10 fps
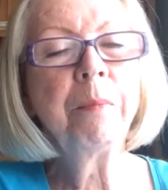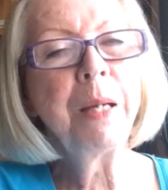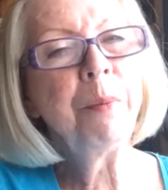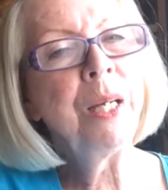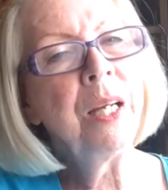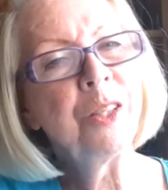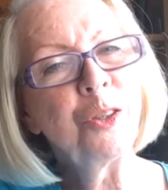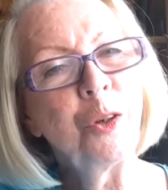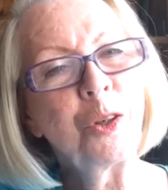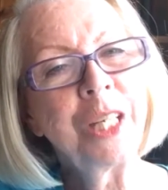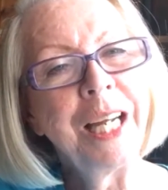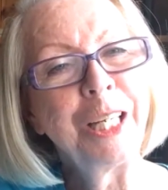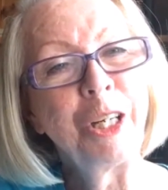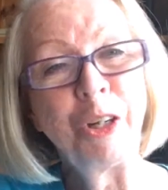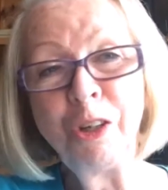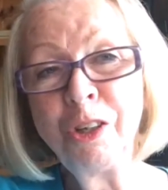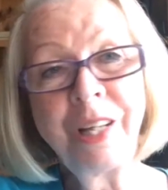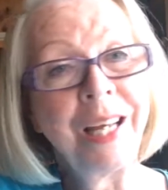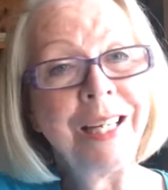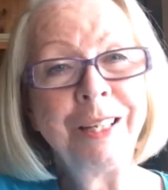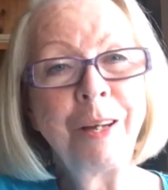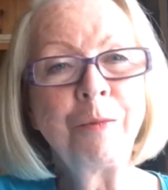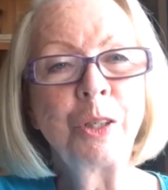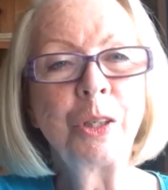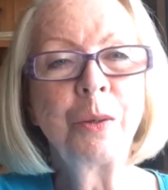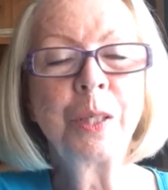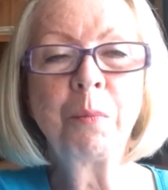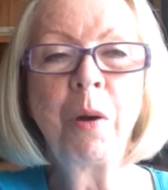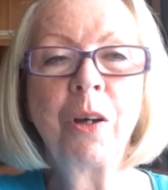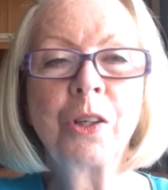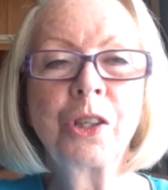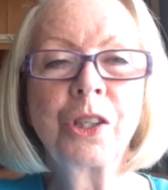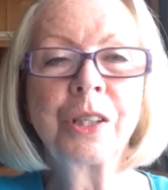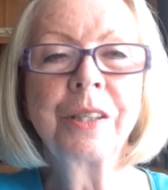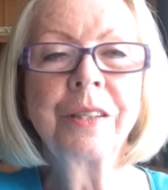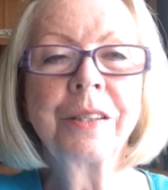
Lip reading: Maybe he's not telling you that he loves you as much,